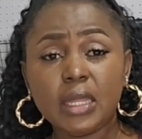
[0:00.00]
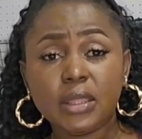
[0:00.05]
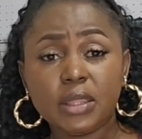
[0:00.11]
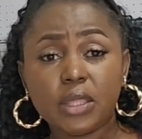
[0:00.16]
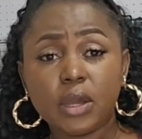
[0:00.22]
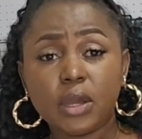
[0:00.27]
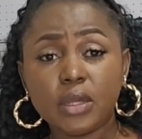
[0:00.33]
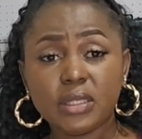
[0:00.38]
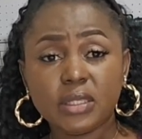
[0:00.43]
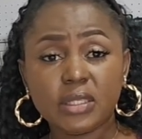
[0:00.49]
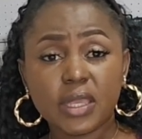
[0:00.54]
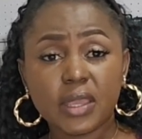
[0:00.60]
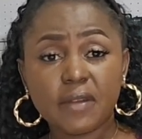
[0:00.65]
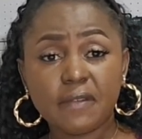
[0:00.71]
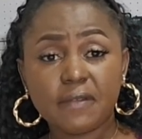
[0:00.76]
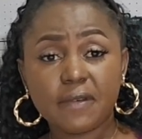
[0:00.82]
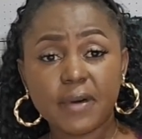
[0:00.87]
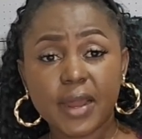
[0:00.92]
Thursday,
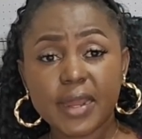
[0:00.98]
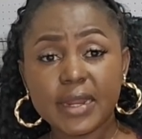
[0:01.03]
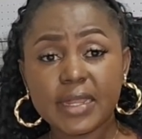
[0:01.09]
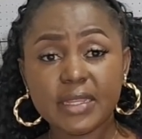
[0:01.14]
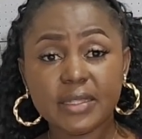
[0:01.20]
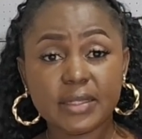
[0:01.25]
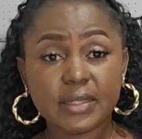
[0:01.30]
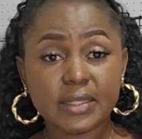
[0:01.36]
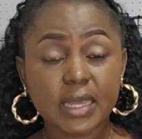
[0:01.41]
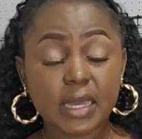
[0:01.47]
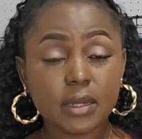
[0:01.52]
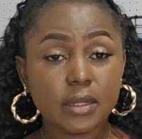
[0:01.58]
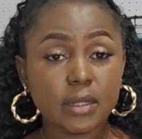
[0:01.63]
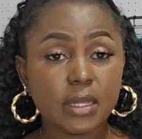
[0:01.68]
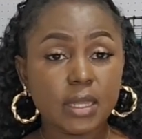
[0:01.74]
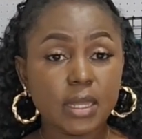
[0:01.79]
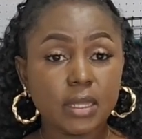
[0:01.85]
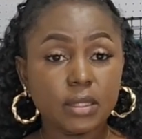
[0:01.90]
Friday, and
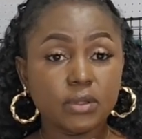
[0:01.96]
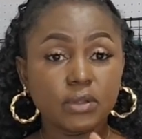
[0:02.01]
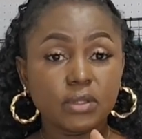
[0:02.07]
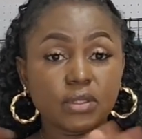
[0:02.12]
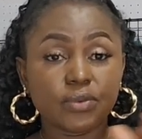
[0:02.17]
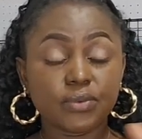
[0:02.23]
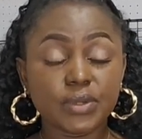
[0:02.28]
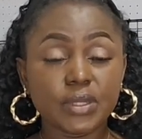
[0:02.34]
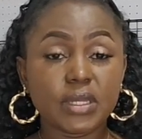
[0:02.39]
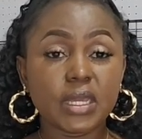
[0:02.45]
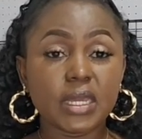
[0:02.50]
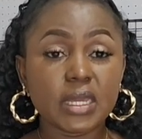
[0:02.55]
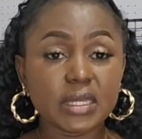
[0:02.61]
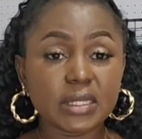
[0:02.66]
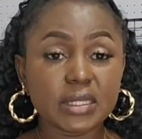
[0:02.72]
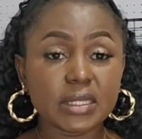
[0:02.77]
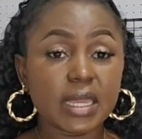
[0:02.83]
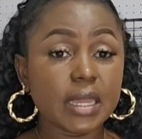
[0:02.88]
Saturday, those 3
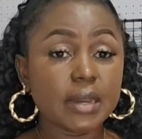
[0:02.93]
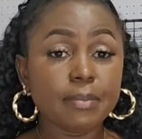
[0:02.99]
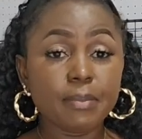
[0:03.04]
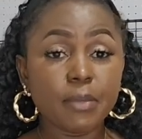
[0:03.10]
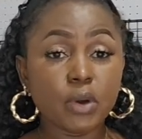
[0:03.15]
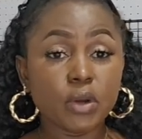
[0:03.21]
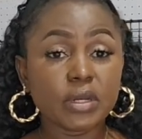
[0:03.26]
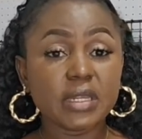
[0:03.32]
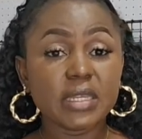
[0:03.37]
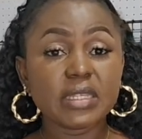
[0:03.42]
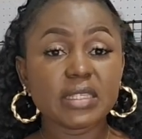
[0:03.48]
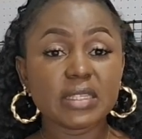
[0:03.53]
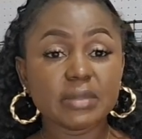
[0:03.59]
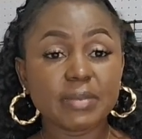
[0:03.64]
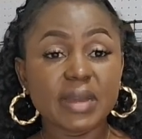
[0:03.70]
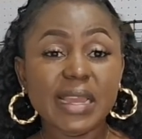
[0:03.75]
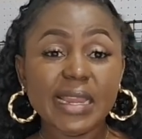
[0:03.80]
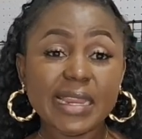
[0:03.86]
days, and Mondays is
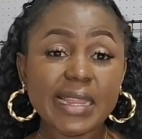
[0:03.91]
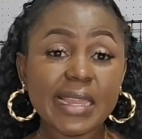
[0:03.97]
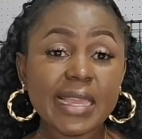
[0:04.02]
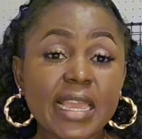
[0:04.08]
my